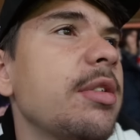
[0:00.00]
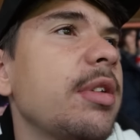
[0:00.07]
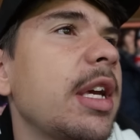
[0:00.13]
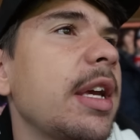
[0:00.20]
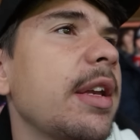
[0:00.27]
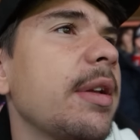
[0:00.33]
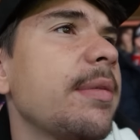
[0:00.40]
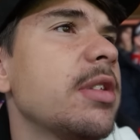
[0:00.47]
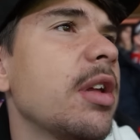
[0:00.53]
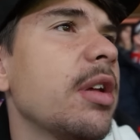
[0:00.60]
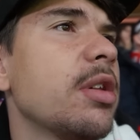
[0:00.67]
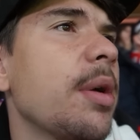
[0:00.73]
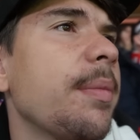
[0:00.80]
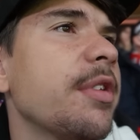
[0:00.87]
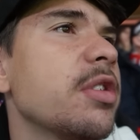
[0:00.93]
He'll kick it to the
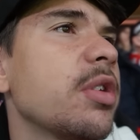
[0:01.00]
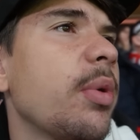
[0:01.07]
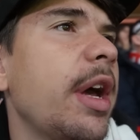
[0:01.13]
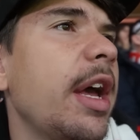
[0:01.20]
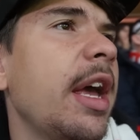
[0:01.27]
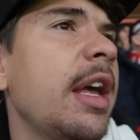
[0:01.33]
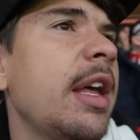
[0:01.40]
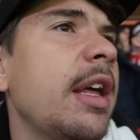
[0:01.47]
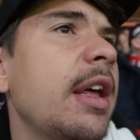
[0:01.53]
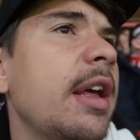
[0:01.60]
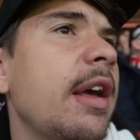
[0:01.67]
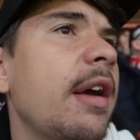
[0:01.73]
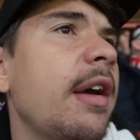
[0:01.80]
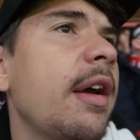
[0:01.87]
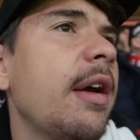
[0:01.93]
top of the square.
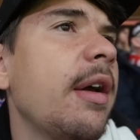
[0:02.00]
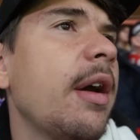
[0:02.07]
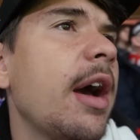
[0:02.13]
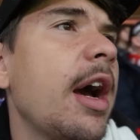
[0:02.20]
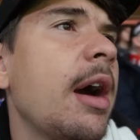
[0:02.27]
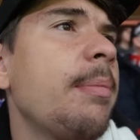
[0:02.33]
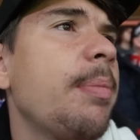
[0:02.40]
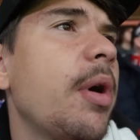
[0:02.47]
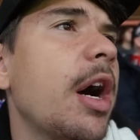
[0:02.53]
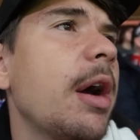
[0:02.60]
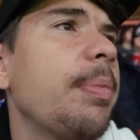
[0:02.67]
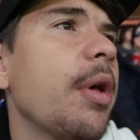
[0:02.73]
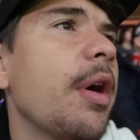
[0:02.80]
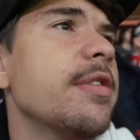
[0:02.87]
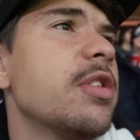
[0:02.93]
Umpire
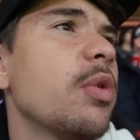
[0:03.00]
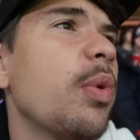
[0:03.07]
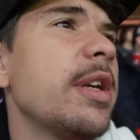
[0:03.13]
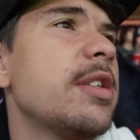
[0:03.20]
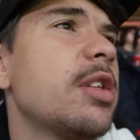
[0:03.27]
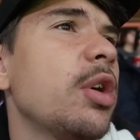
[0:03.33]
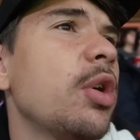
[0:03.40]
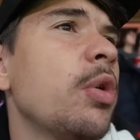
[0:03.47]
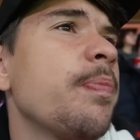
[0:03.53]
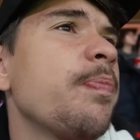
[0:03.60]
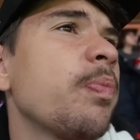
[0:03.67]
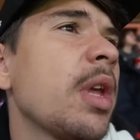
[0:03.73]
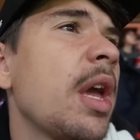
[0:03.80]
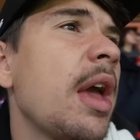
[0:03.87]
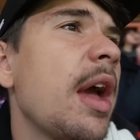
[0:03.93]
blows the whistle.
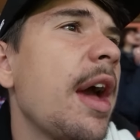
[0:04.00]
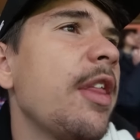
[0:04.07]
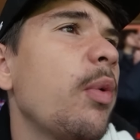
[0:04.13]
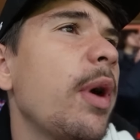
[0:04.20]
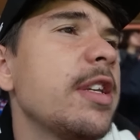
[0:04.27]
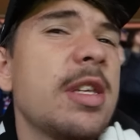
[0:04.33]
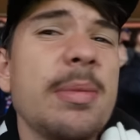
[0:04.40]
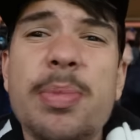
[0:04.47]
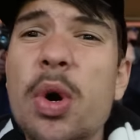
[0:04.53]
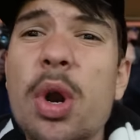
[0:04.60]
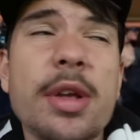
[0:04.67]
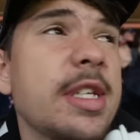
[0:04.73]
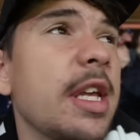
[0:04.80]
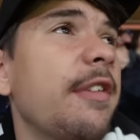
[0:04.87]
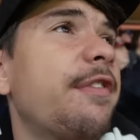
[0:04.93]
And the Western
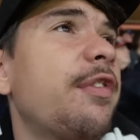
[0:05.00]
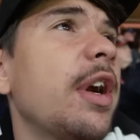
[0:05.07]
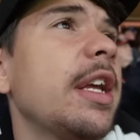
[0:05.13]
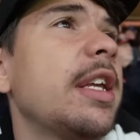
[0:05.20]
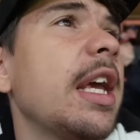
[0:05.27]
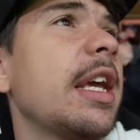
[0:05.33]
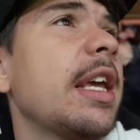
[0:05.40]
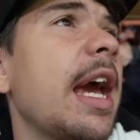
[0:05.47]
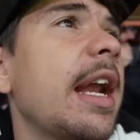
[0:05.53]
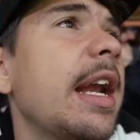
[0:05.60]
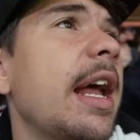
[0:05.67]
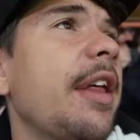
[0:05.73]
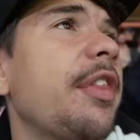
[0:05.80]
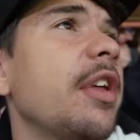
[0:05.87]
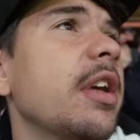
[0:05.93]
Bulldogs get a free kick out of
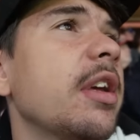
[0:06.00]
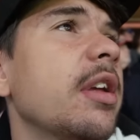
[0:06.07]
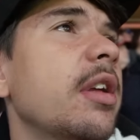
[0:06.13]
nothing.